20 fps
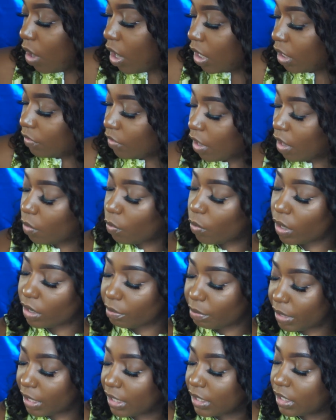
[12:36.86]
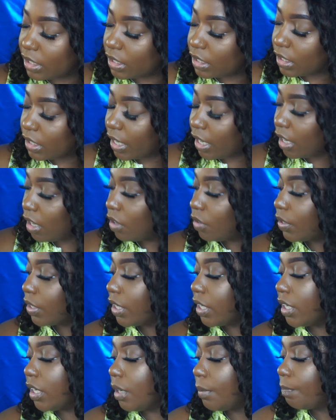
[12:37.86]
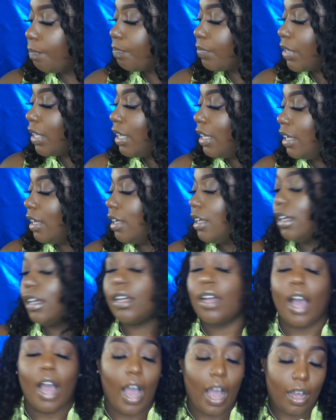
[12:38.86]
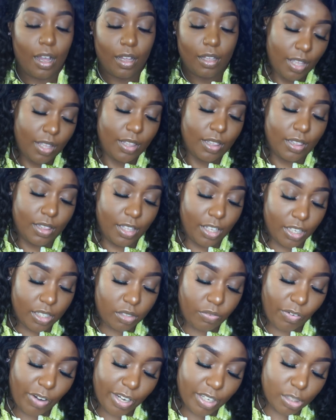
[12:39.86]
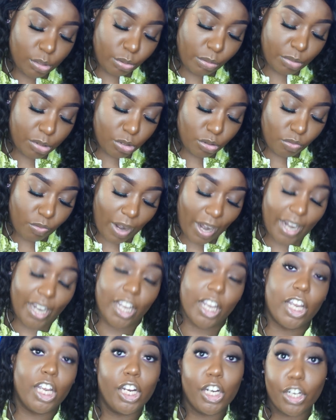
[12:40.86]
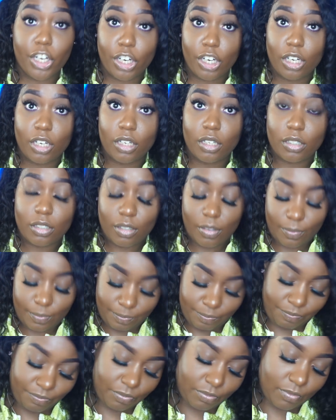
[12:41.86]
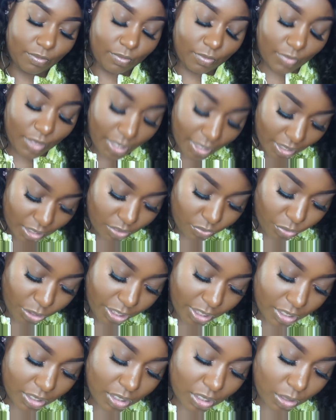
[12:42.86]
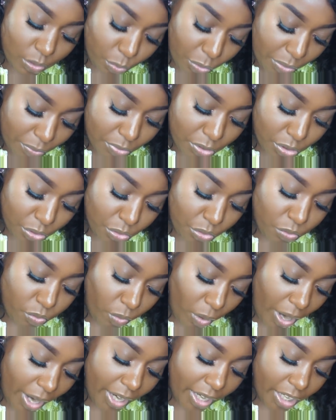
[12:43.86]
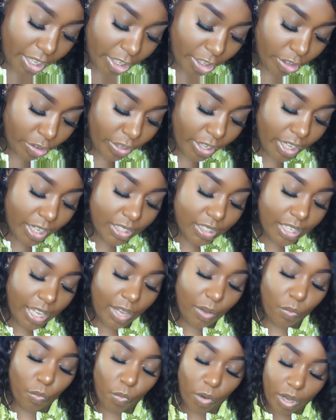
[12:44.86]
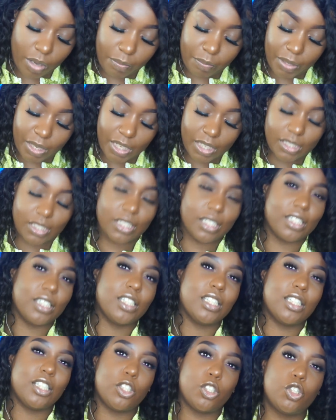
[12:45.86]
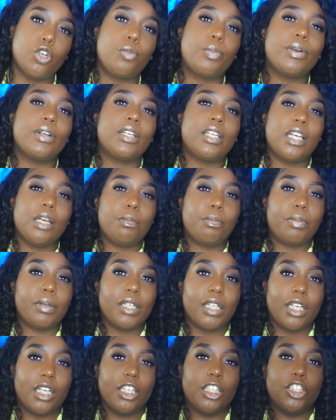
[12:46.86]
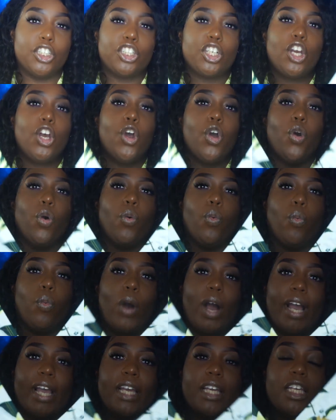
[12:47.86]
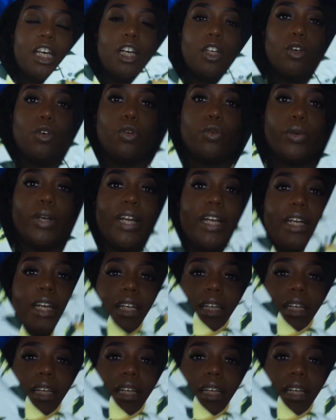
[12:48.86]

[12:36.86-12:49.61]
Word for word: all of our one pieces now. Yep, this freaking swimsuit right here. This freaking swimsuit right here. It is a one-piece, super deep plunge, white, yellow, green,